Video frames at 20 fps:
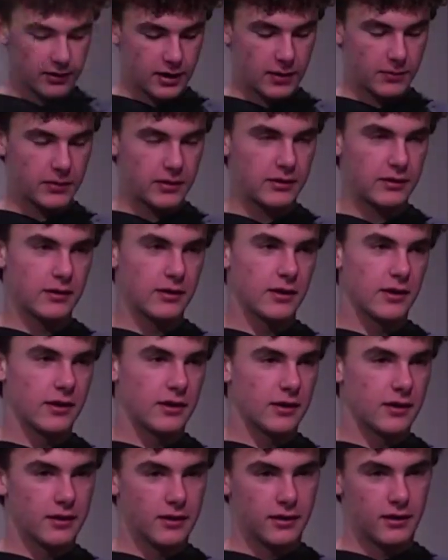I mean,
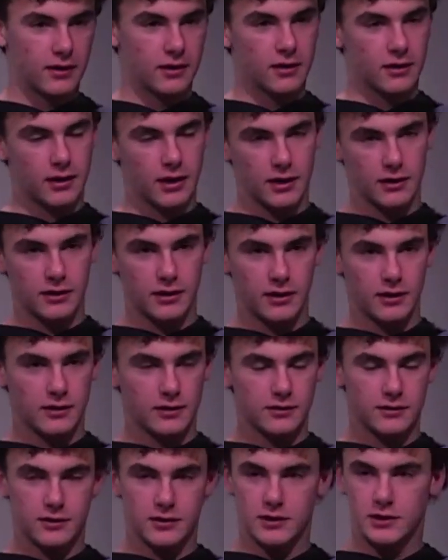again,
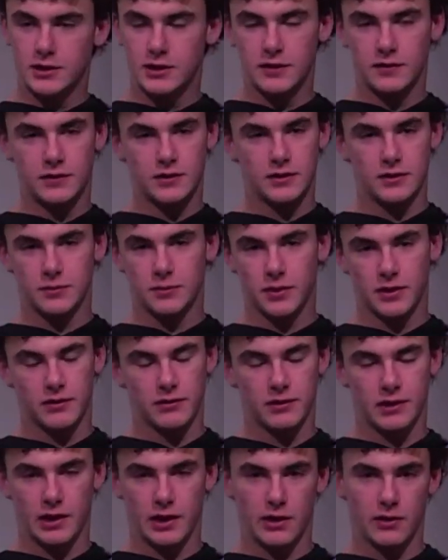the Chiefs just played
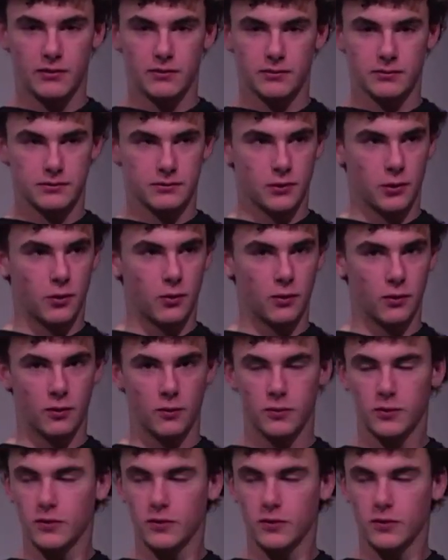flat out horrible.